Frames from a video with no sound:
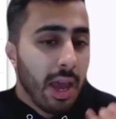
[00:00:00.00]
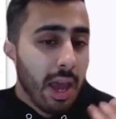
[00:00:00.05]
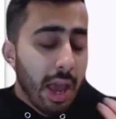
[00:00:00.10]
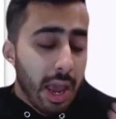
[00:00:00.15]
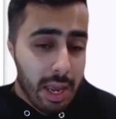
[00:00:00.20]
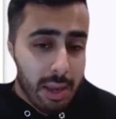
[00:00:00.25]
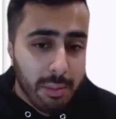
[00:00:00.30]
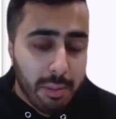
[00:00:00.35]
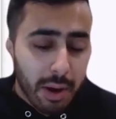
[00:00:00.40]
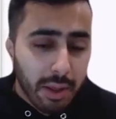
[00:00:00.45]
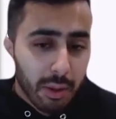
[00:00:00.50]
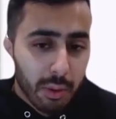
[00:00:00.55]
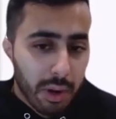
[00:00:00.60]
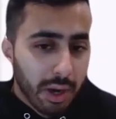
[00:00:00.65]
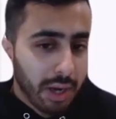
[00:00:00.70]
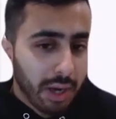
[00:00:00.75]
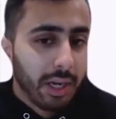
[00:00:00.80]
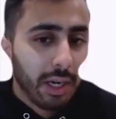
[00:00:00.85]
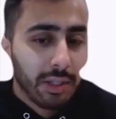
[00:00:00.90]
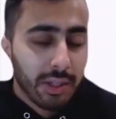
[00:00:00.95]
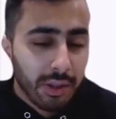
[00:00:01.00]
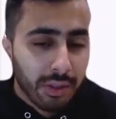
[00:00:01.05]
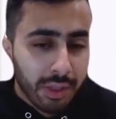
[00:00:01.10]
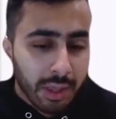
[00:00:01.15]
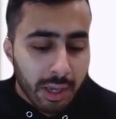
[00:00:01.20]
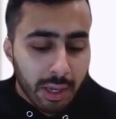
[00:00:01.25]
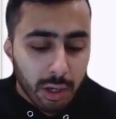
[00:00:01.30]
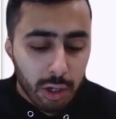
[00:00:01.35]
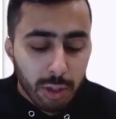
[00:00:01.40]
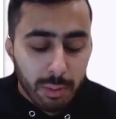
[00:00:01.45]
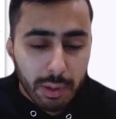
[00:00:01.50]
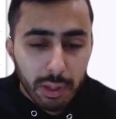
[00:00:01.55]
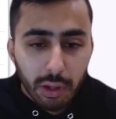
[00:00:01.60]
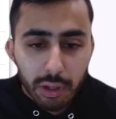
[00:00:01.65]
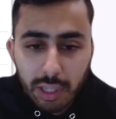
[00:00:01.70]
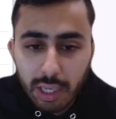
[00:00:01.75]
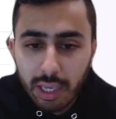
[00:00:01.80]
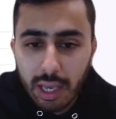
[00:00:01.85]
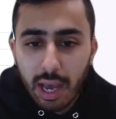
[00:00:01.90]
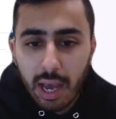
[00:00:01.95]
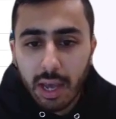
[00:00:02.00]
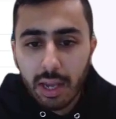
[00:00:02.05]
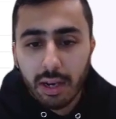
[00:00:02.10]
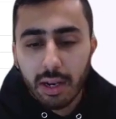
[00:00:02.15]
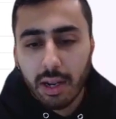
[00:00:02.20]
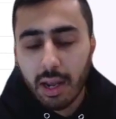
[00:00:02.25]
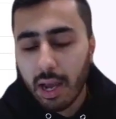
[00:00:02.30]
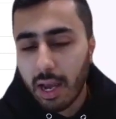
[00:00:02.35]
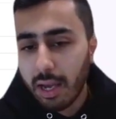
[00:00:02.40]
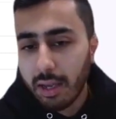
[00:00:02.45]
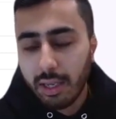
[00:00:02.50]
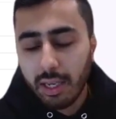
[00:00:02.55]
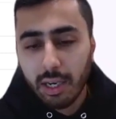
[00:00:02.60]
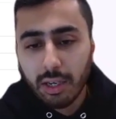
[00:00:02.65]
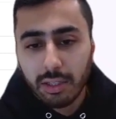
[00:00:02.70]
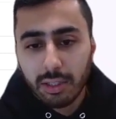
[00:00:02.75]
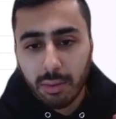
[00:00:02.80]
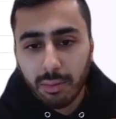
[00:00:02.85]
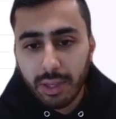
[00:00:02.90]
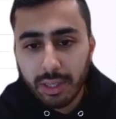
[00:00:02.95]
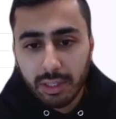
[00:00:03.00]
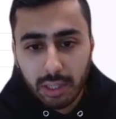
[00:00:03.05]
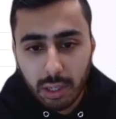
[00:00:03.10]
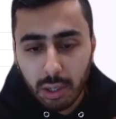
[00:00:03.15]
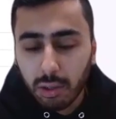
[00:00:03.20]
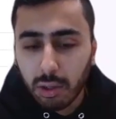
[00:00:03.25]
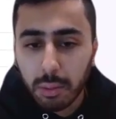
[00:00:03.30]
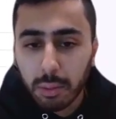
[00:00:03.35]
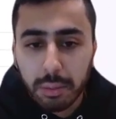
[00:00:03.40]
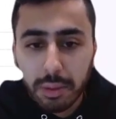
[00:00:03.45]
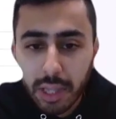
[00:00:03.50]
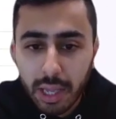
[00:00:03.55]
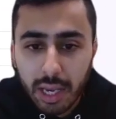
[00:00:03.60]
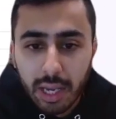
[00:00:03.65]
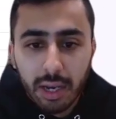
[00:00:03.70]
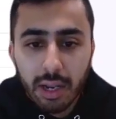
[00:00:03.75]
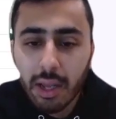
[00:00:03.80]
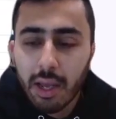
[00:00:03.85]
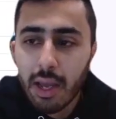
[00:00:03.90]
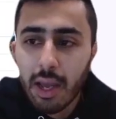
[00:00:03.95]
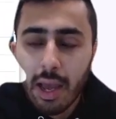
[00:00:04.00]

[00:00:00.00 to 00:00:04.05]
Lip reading: hey, by the way, here's the thing you should be looking at. Here's some things that are on your plate.